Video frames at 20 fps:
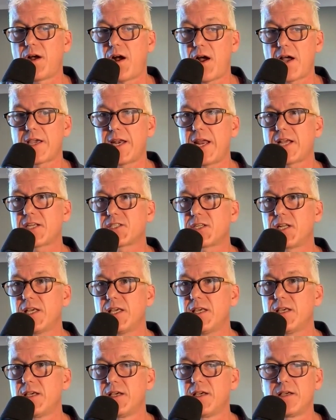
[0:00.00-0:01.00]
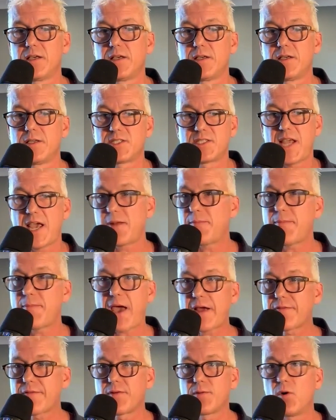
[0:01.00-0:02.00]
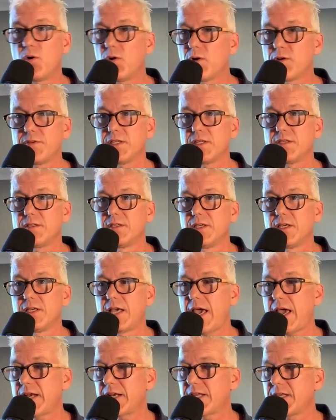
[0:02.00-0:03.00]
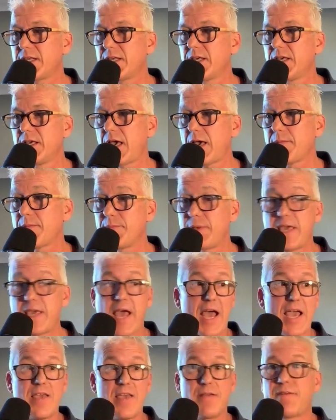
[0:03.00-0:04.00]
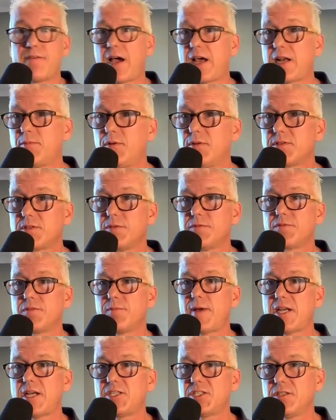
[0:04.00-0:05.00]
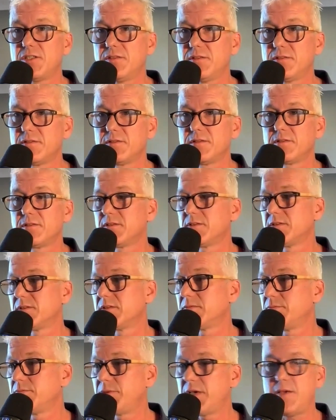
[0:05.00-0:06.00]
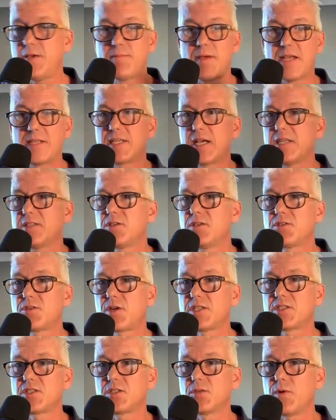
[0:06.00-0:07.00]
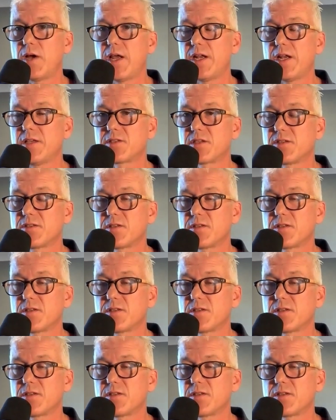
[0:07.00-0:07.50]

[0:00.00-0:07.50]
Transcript: I can actually stand back from all of it and be A, available to information, B, maintain situational awareness